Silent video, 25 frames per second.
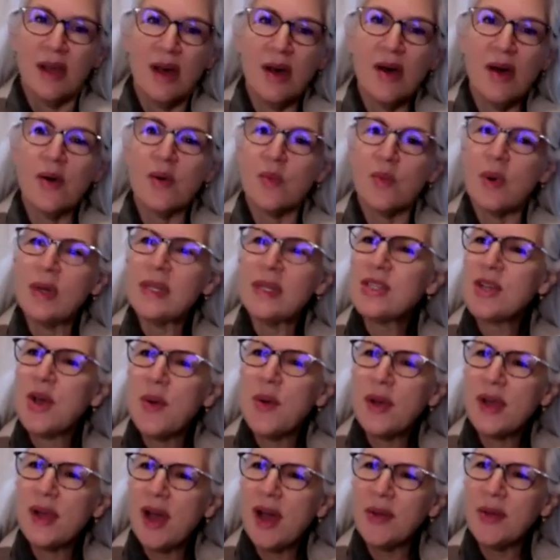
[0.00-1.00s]
what's
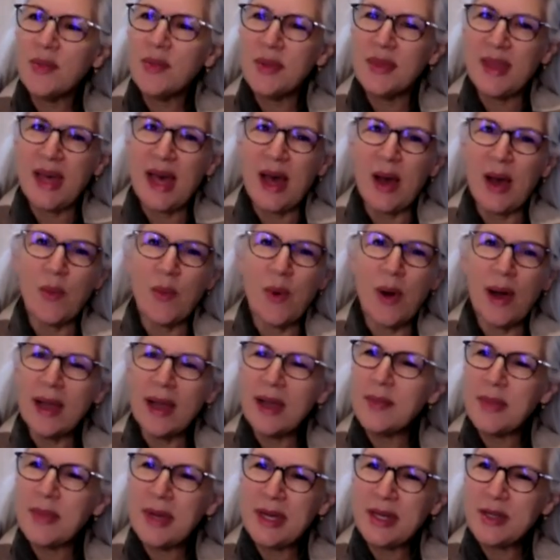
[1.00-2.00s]
going on with that? Why
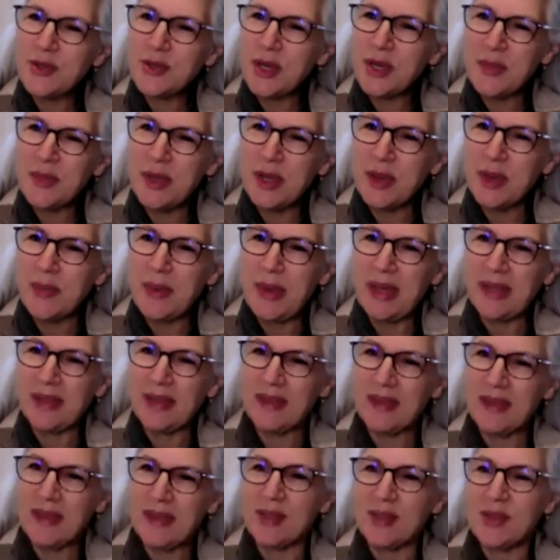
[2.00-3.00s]
am I dreaming about
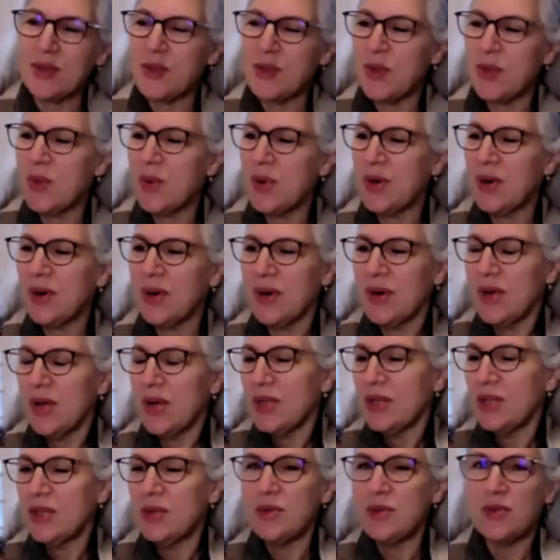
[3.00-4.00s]
this? Or
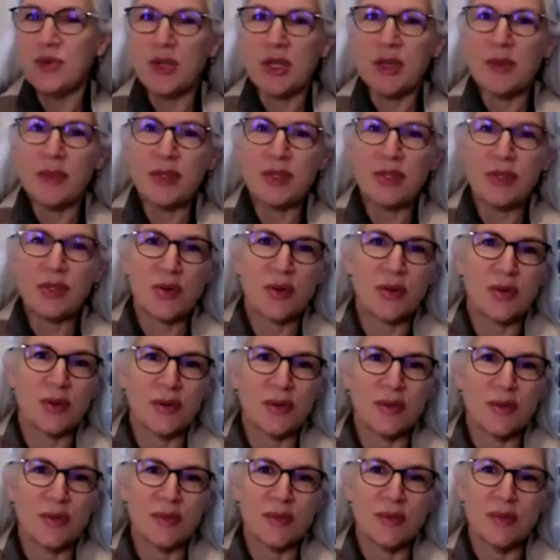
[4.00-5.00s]
you dream a
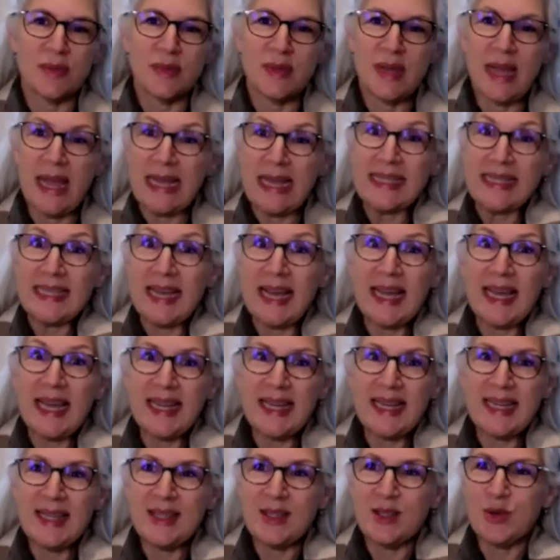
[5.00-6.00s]
certain
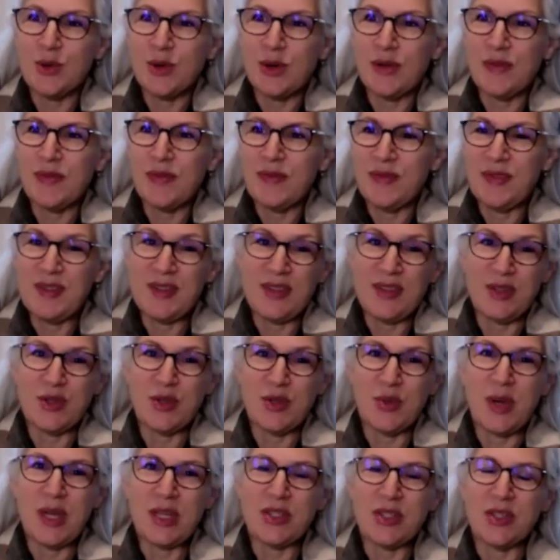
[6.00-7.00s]
anxiety sort of
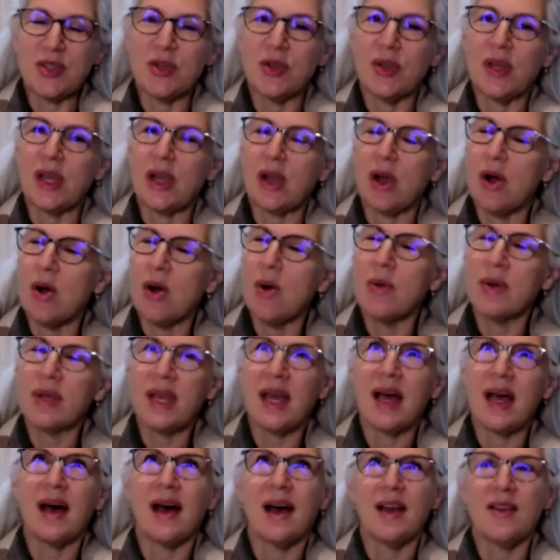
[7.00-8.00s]
situation. You're like, oh
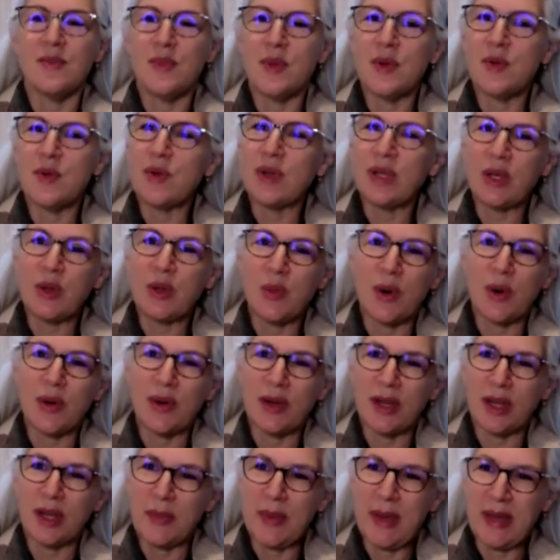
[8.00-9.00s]
yeah, I've been really
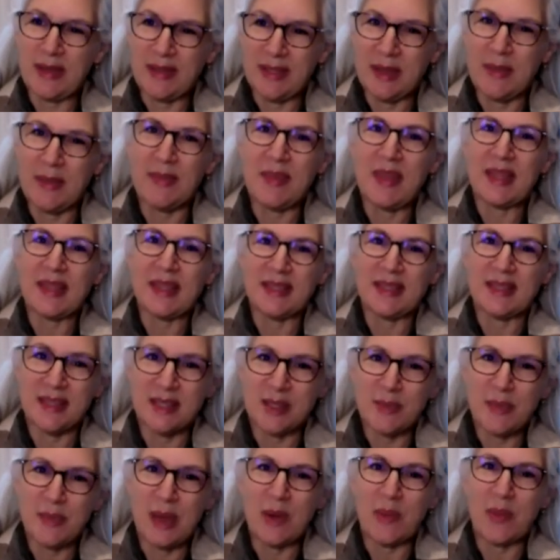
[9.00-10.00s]
worrying about something. This
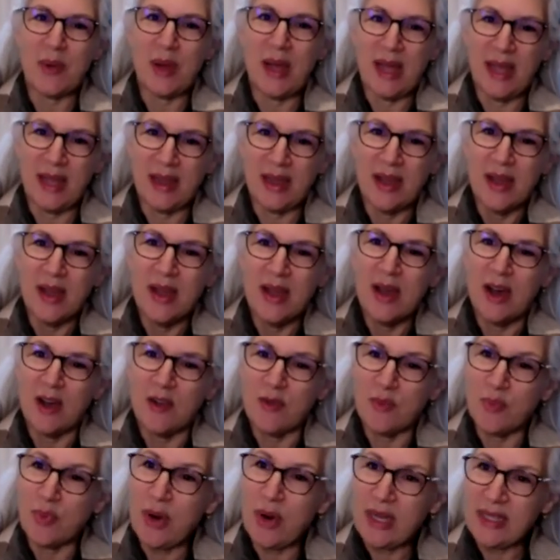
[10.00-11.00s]
is my way
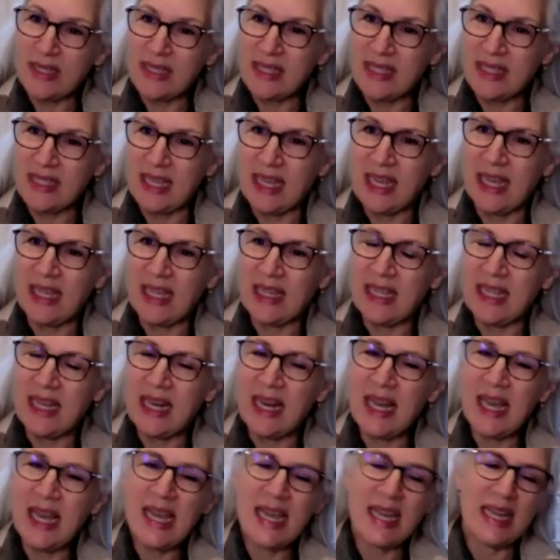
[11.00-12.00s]
of processing it in the
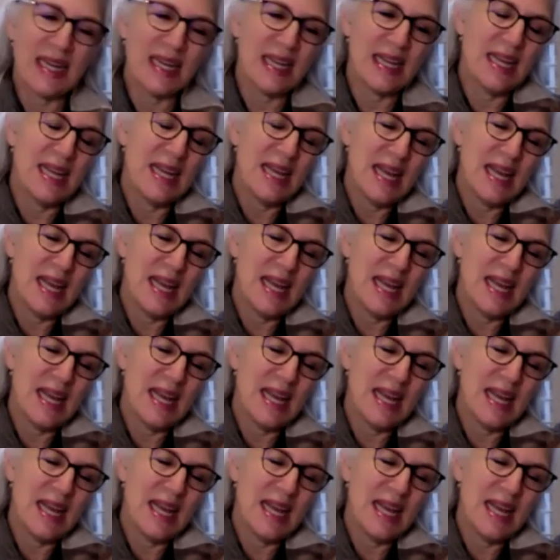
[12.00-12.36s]
night.